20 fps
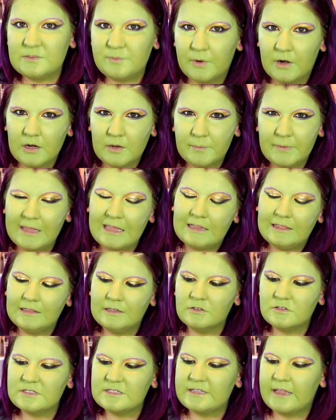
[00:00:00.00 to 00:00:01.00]
This part may get a
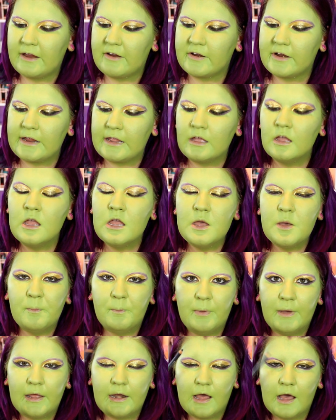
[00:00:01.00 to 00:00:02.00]
little scary,
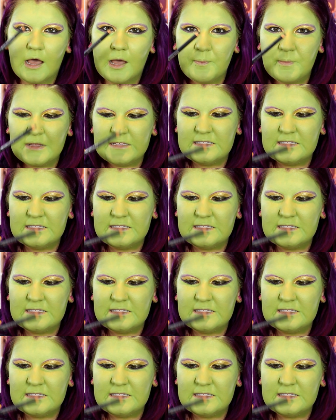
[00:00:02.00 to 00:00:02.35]
but um,